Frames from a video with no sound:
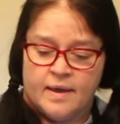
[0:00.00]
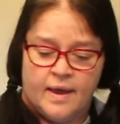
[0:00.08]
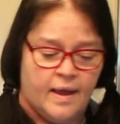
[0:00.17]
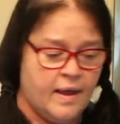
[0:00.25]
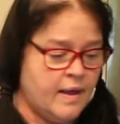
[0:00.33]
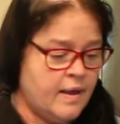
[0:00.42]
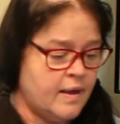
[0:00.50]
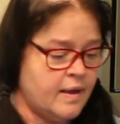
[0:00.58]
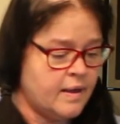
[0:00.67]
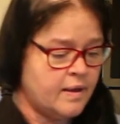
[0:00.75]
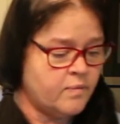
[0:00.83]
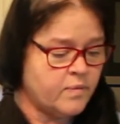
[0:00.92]

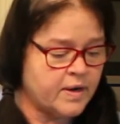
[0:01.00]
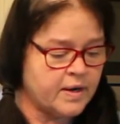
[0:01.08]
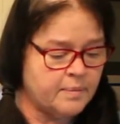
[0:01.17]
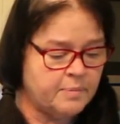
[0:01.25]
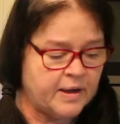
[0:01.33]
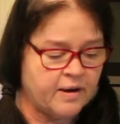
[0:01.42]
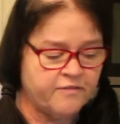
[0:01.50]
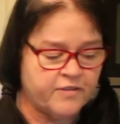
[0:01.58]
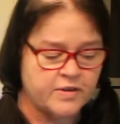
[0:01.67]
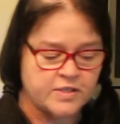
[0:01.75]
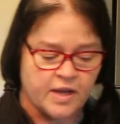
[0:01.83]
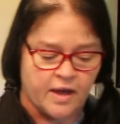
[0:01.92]
And we're going to pick our
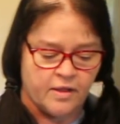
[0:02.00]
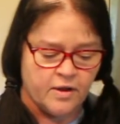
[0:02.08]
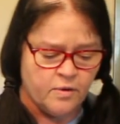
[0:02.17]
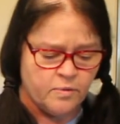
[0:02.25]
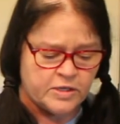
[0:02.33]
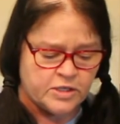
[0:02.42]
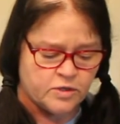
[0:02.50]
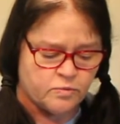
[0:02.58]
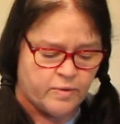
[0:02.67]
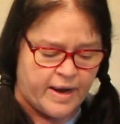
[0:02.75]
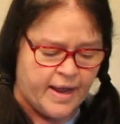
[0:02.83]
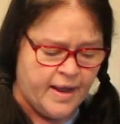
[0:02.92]
first color, which is
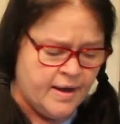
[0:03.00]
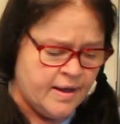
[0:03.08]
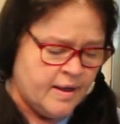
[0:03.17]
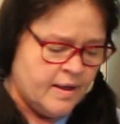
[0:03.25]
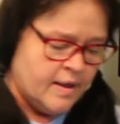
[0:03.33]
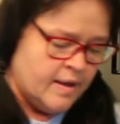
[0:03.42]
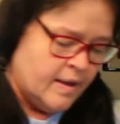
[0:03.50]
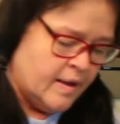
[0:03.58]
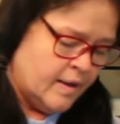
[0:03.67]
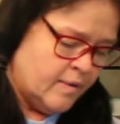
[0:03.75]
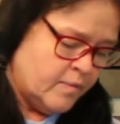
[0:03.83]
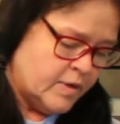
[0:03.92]
red.
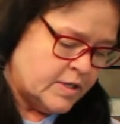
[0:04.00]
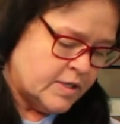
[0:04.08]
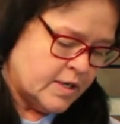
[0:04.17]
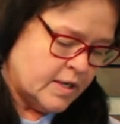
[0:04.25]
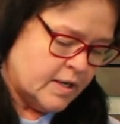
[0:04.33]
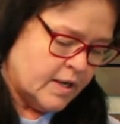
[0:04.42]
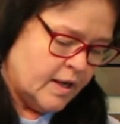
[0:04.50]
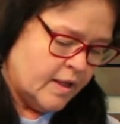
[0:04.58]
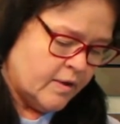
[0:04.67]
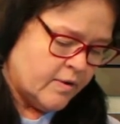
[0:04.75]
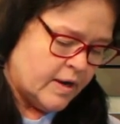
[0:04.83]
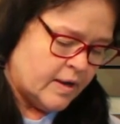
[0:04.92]
And we're just going to
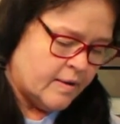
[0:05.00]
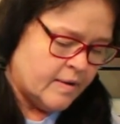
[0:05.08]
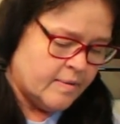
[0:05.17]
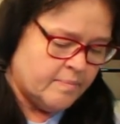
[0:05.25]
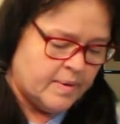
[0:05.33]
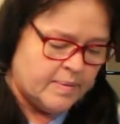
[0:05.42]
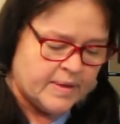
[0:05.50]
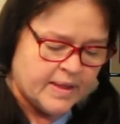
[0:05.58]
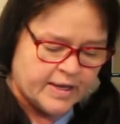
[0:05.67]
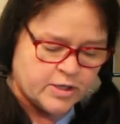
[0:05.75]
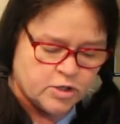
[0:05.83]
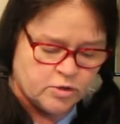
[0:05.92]
color it. Maybe
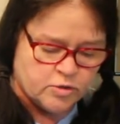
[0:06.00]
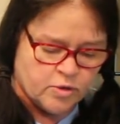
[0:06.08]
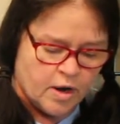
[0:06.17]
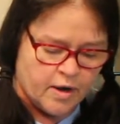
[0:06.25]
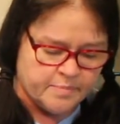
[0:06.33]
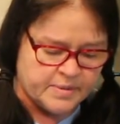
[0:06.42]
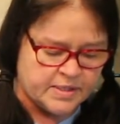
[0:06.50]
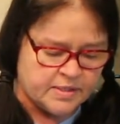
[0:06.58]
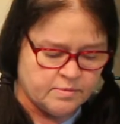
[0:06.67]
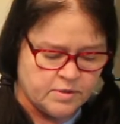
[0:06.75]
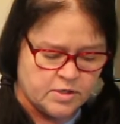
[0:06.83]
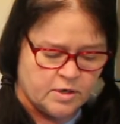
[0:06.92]
like 2 drops.
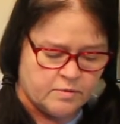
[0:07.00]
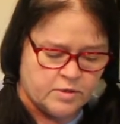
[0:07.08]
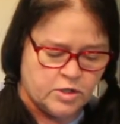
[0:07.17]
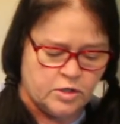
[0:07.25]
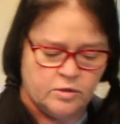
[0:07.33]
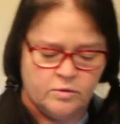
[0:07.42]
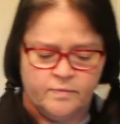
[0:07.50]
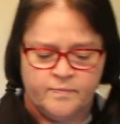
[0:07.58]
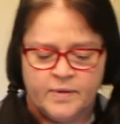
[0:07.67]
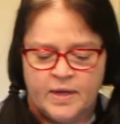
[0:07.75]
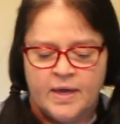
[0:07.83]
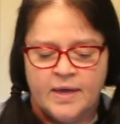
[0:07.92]
We'll start with 2.
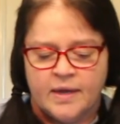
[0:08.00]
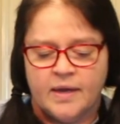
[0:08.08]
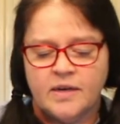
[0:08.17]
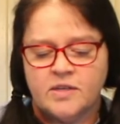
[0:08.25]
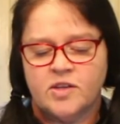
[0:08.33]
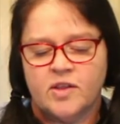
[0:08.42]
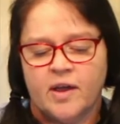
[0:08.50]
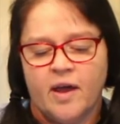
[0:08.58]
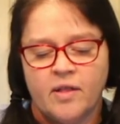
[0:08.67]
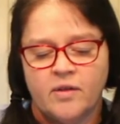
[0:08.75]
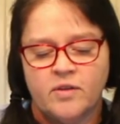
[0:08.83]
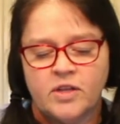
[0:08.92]
Get it to the
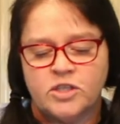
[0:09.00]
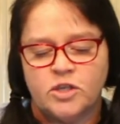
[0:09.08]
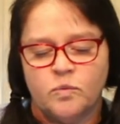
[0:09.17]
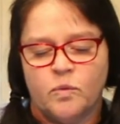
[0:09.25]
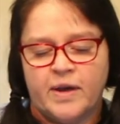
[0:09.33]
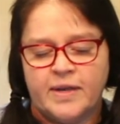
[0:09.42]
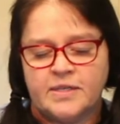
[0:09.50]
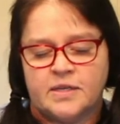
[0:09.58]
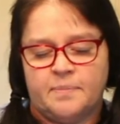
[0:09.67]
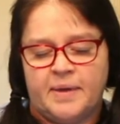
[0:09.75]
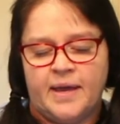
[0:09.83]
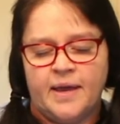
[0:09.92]
color that you want it
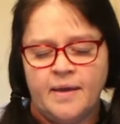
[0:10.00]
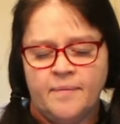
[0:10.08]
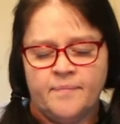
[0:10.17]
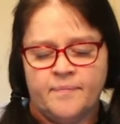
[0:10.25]
to be.